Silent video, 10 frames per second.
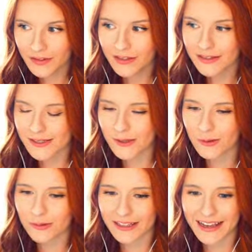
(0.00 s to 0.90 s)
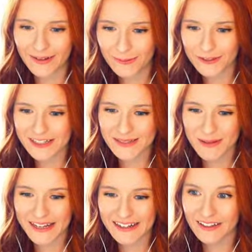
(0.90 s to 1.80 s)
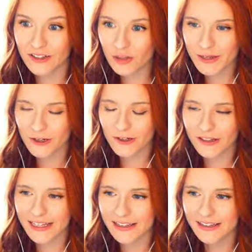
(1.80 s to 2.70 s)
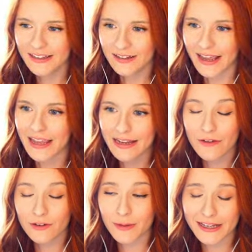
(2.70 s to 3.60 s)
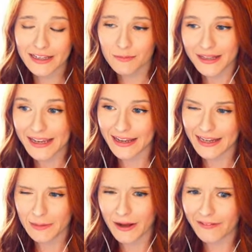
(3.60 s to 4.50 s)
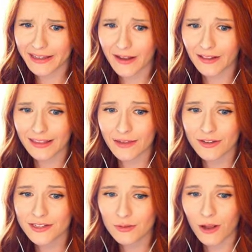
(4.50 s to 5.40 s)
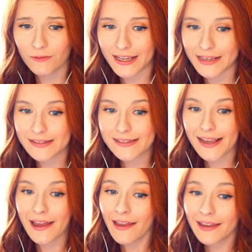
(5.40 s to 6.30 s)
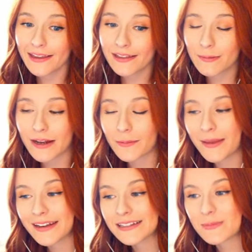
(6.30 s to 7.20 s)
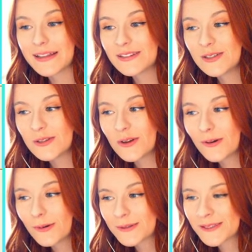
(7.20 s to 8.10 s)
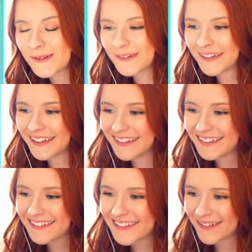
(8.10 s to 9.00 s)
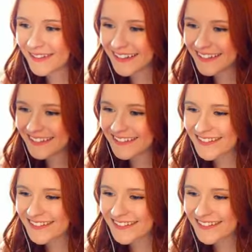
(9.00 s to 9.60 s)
so yeah, we're just playing it a little bit early and everybody can play it in about like 11 to 12 days. Highly recommend. It's been so, so good. So good. So